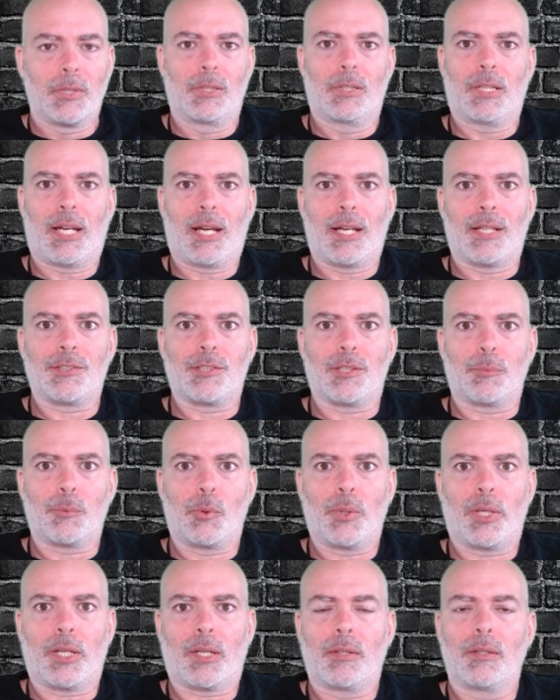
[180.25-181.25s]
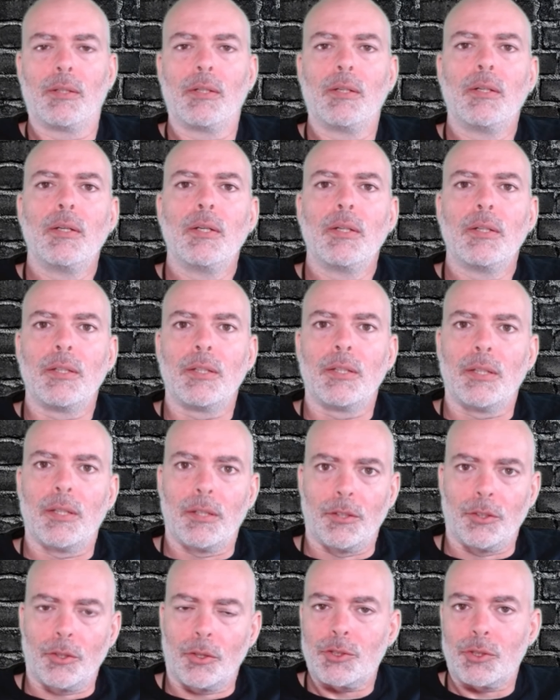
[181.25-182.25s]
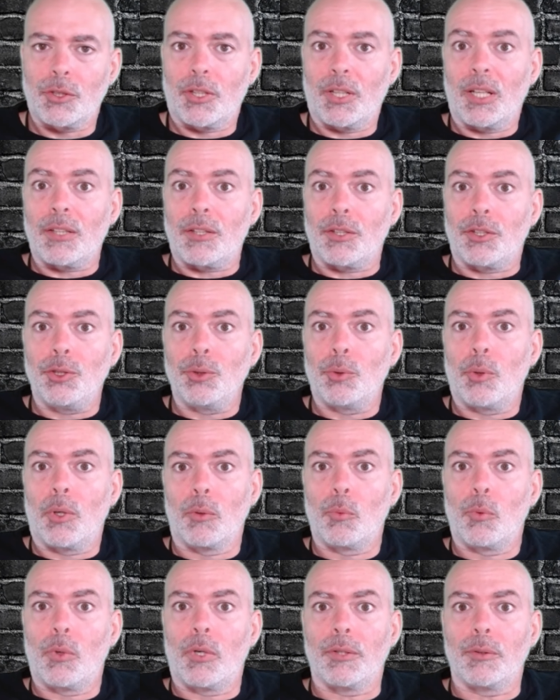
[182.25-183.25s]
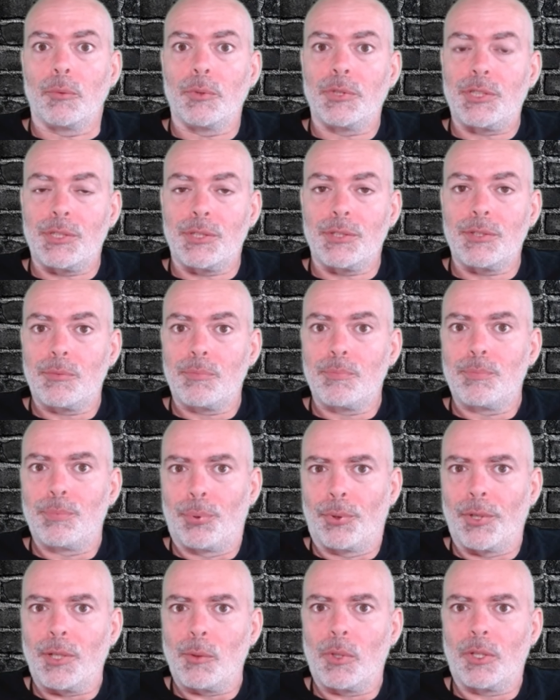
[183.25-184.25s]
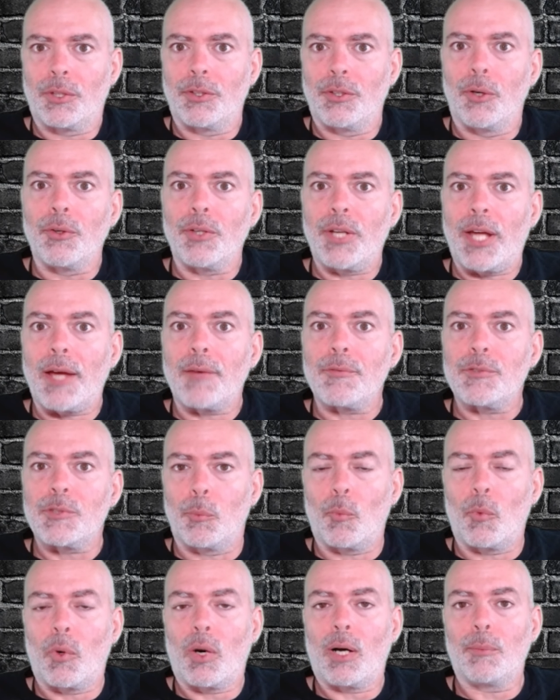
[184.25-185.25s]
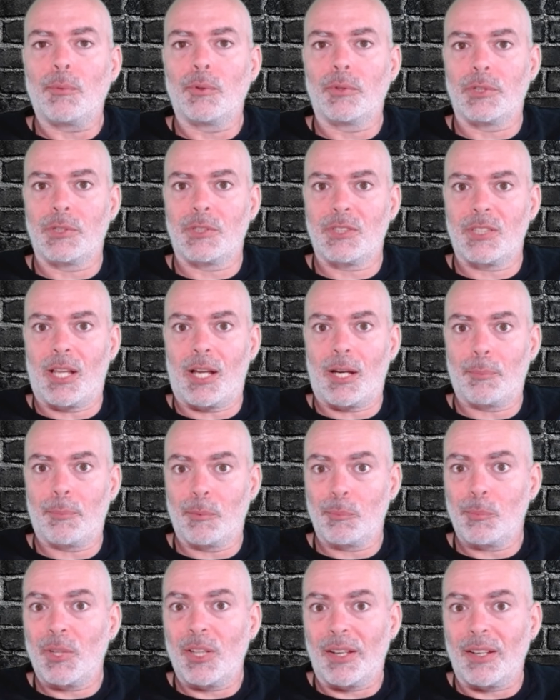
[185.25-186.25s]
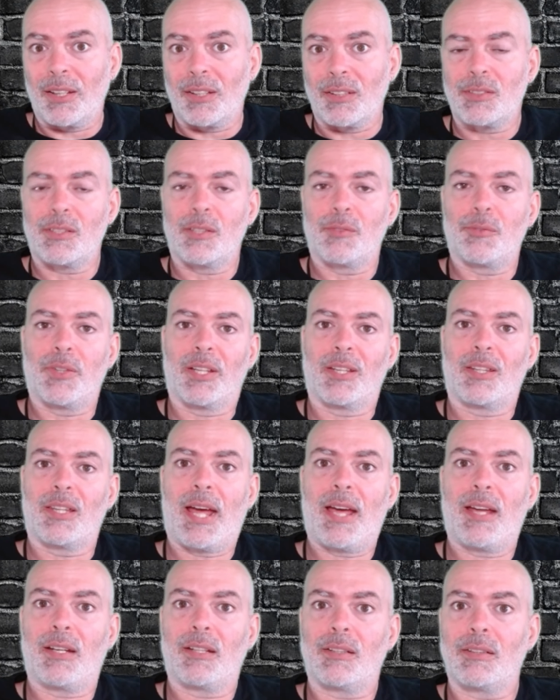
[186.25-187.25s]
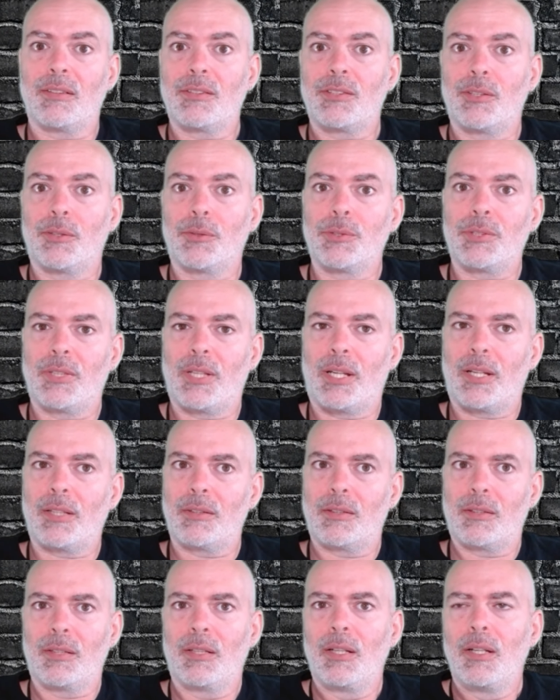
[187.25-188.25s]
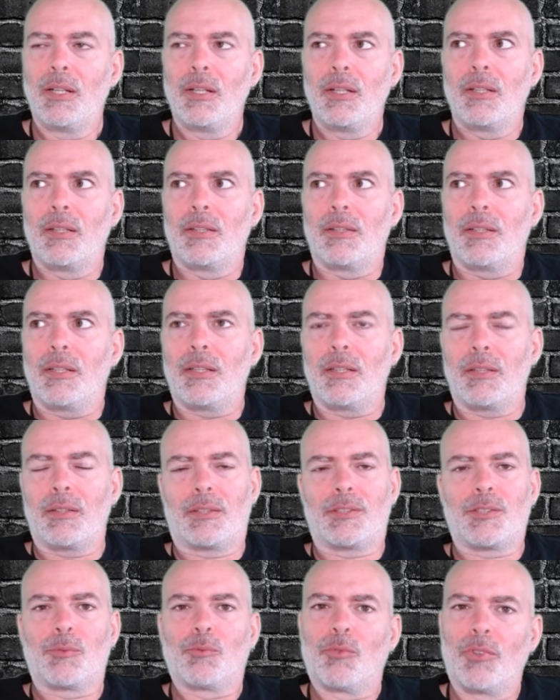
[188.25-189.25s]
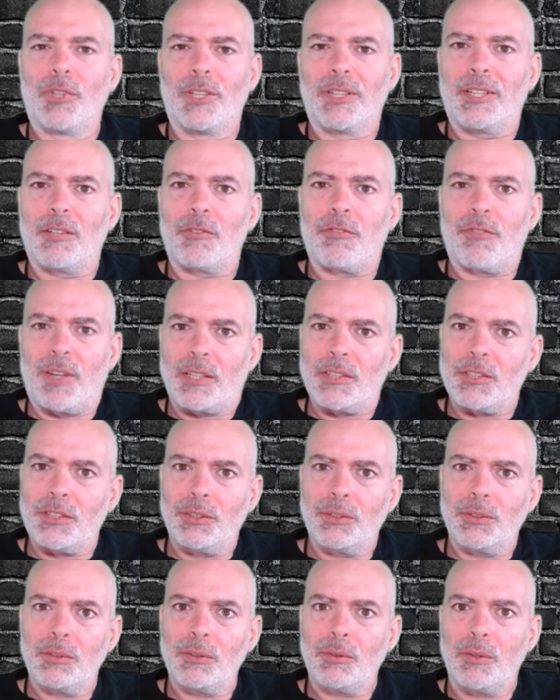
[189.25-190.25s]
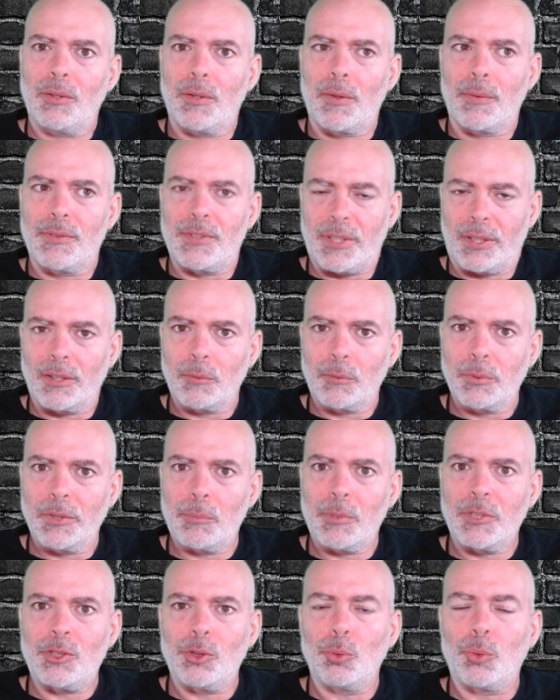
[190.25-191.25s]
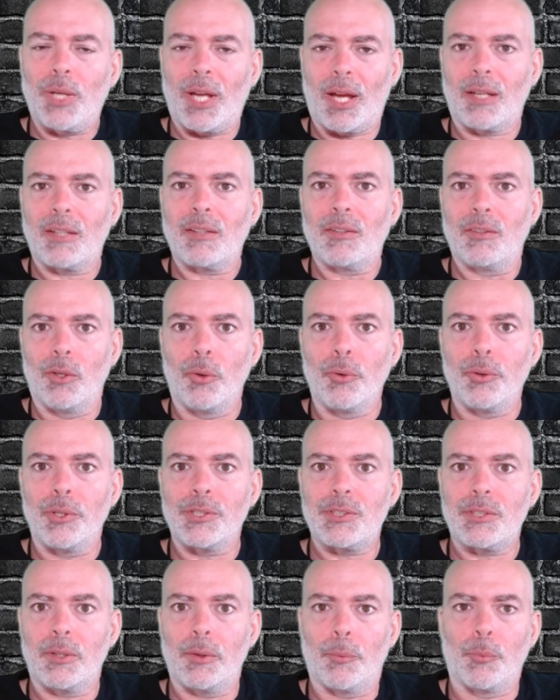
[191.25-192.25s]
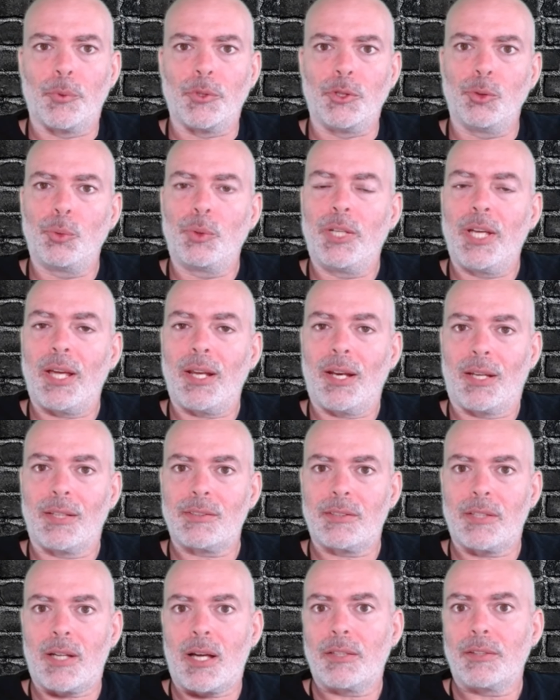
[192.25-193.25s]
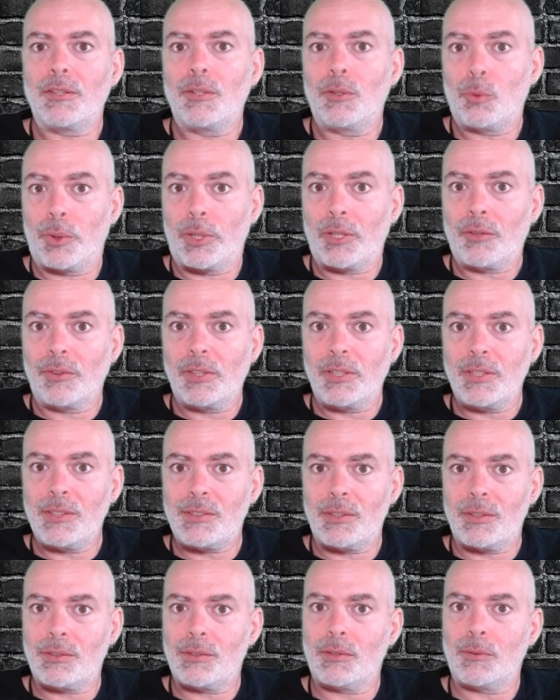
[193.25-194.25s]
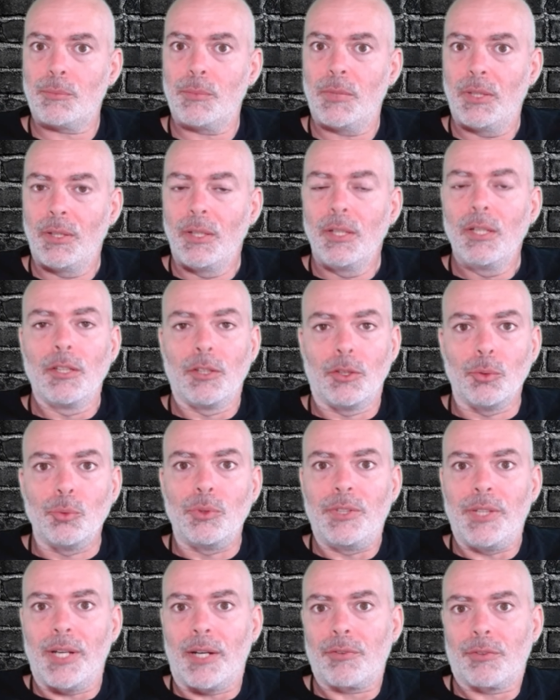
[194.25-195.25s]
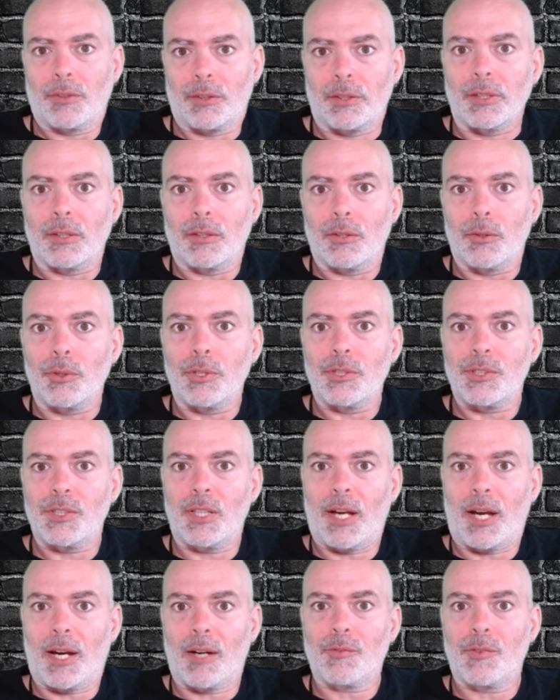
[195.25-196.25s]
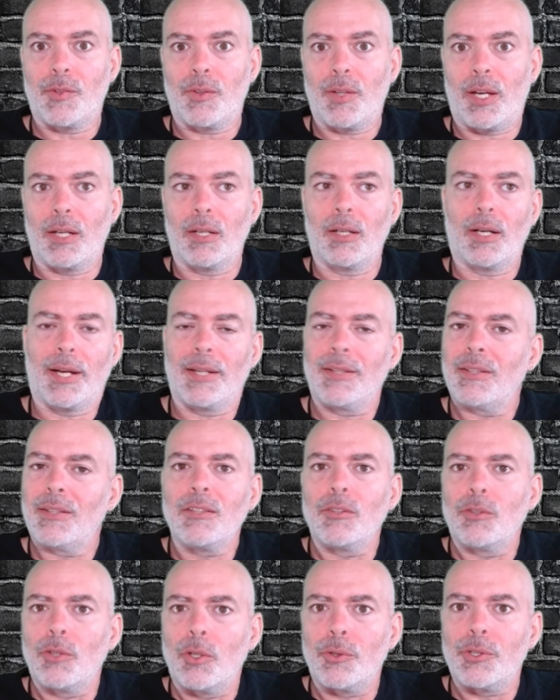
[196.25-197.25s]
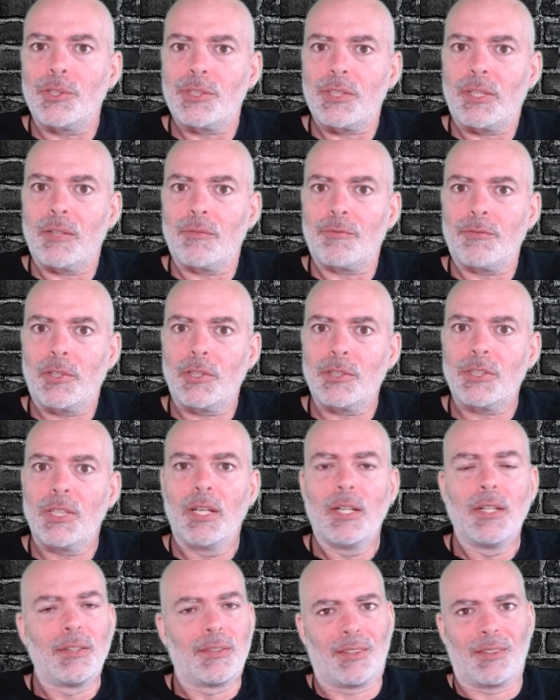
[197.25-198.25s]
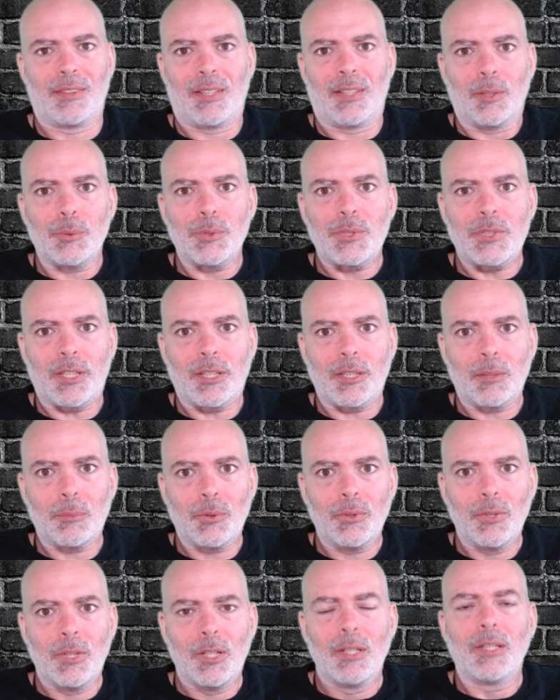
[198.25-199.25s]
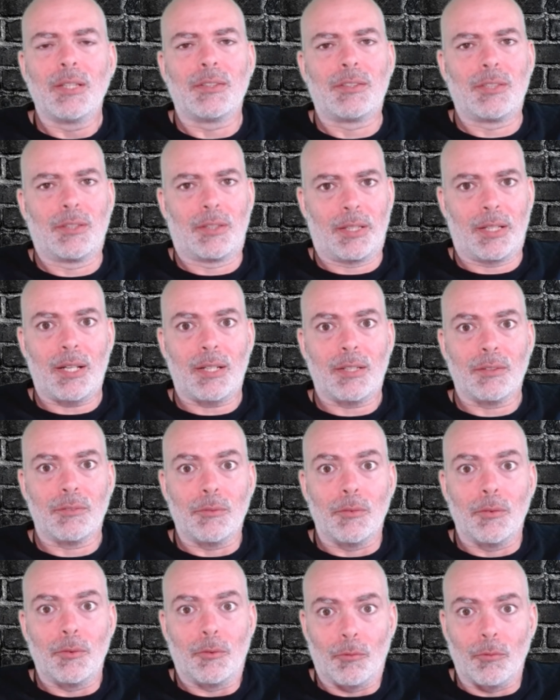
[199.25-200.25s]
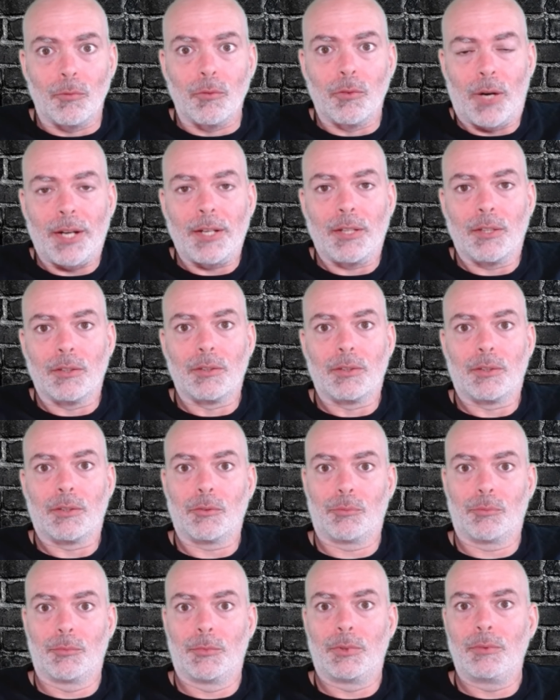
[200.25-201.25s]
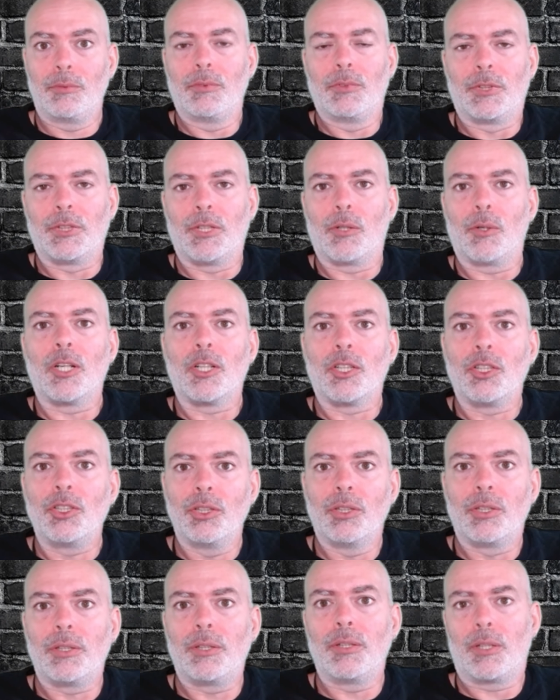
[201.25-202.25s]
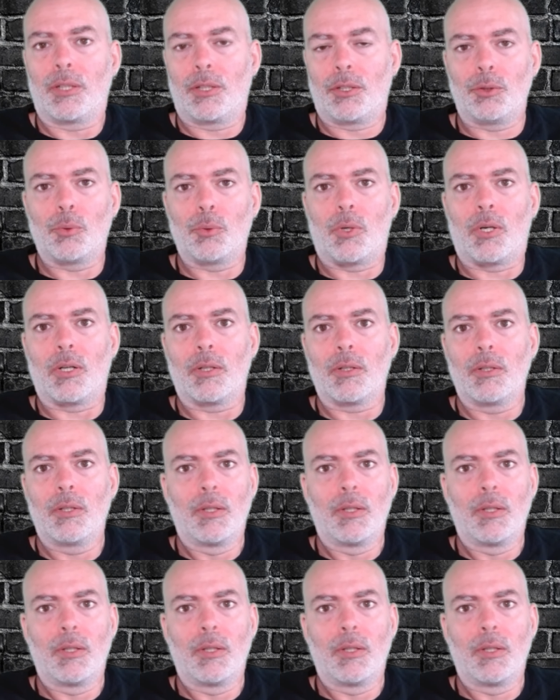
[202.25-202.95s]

Adds up quick. You're also going to get the QR1, which is pretty well known to have some wobble and slop and play and stuff like that in it. So it doesn't really affect you terribly, but you can notice it. And when you get a solid quick release system, you definitely notice it after that. I didn't notice it at first, didn't think it was terrible until I got a regular, you know, a good QR.